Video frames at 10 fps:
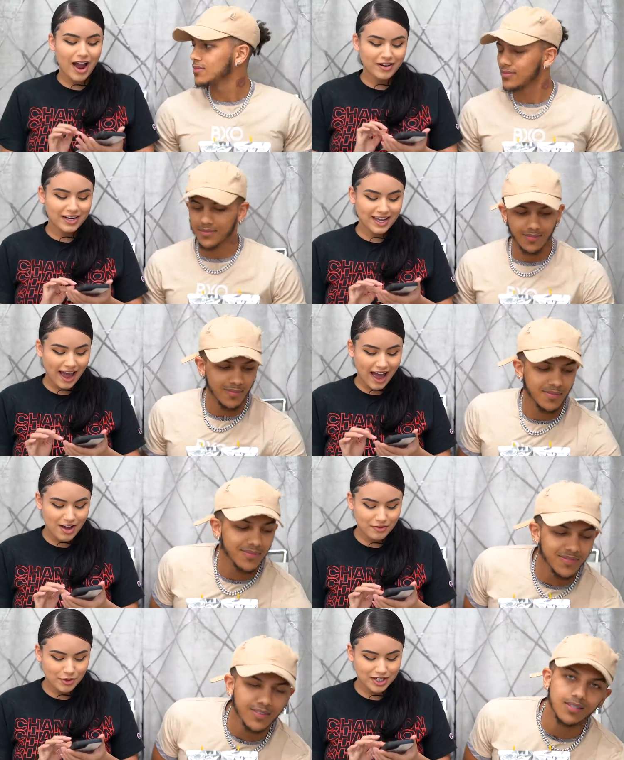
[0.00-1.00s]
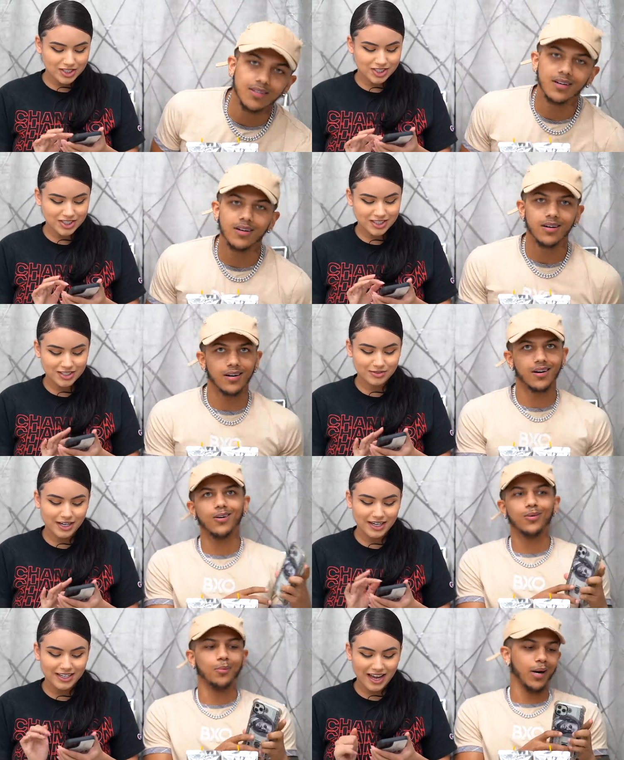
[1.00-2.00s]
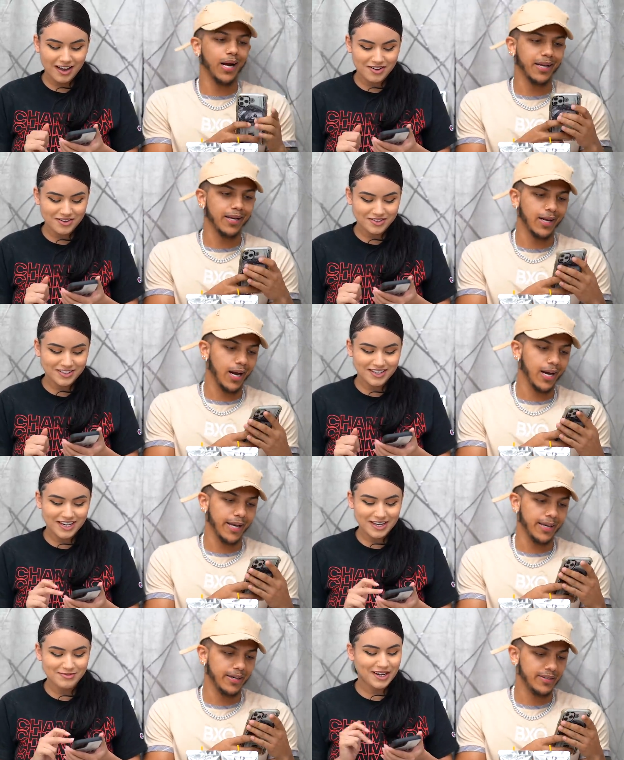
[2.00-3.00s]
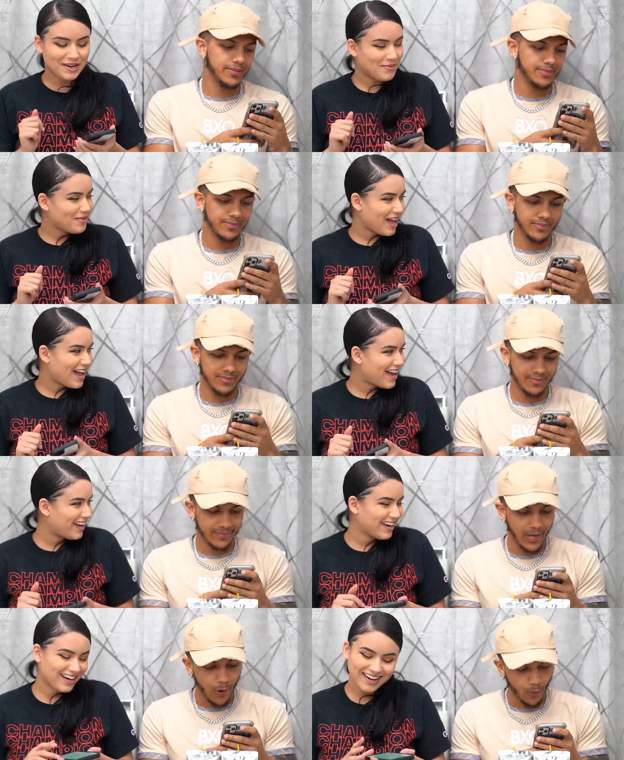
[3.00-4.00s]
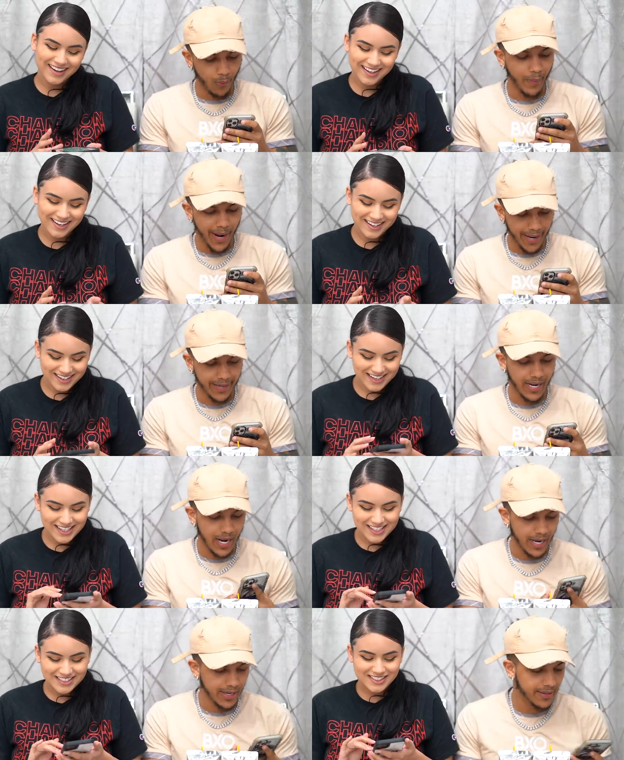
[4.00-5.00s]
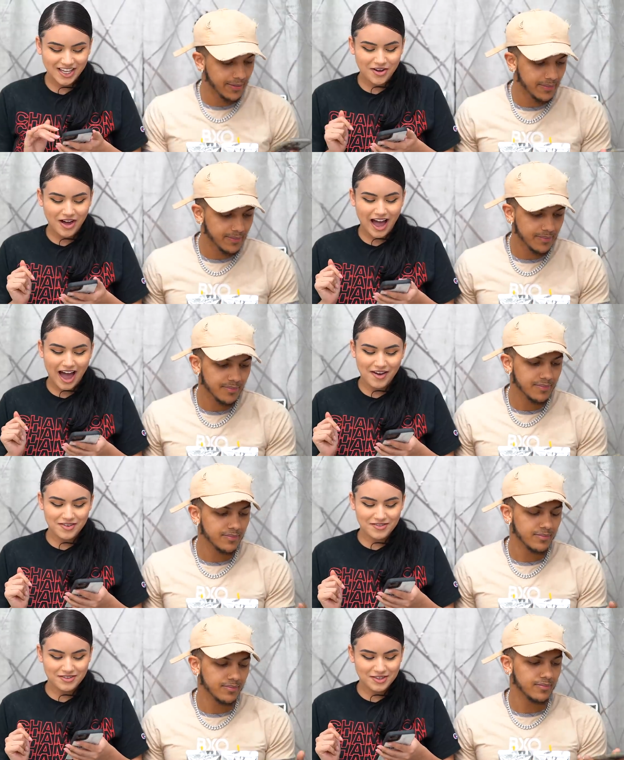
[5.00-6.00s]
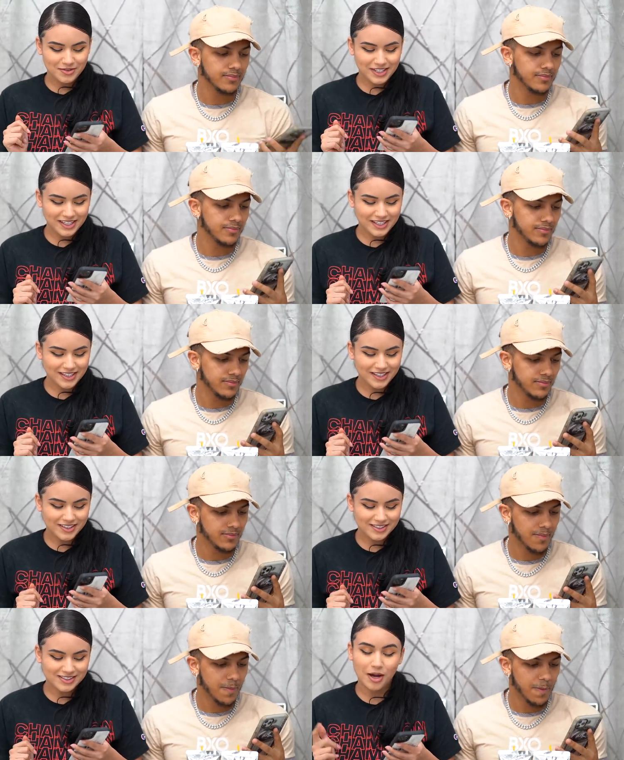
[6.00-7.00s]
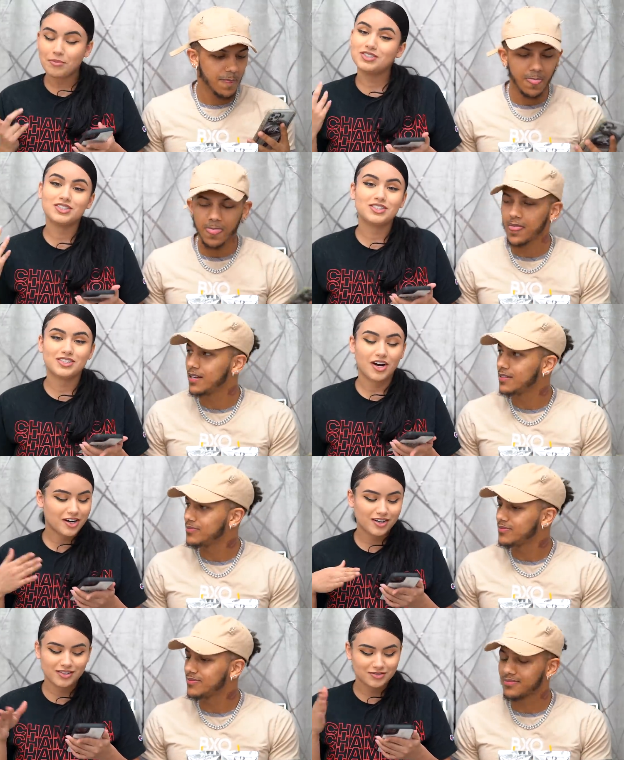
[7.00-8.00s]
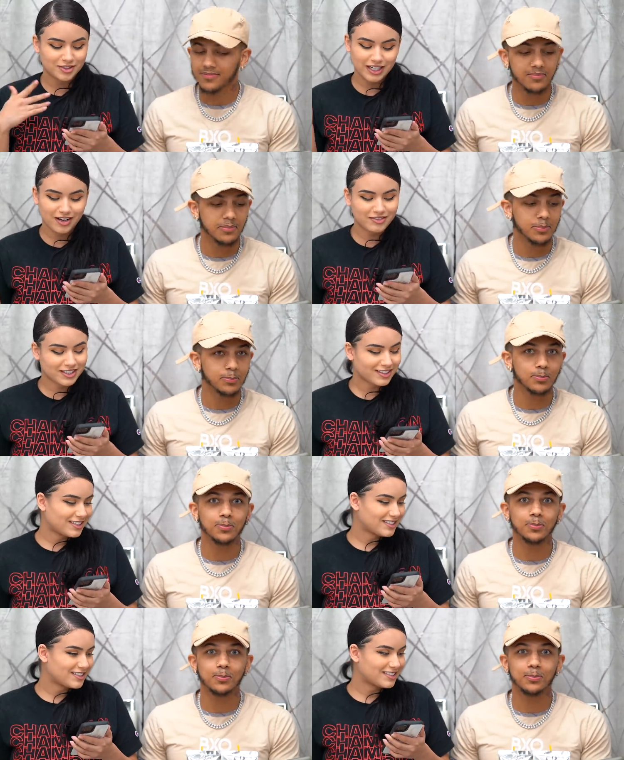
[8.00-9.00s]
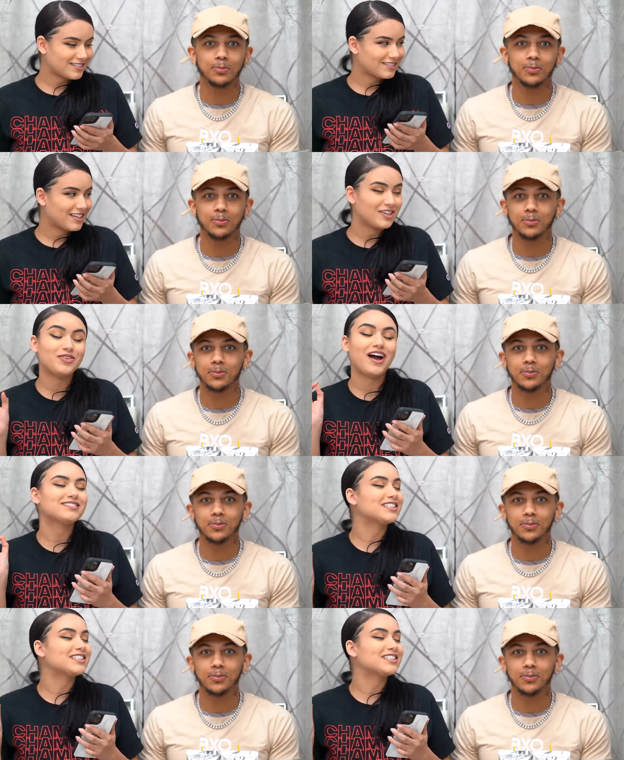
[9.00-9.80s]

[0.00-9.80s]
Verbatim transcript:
Speaker 1: I already have questions oh written down God. in my notepad.
Speaker 2: Oh my God.
Speaker 1: So I have a few here. So I'm going to just start reading off the list. And you have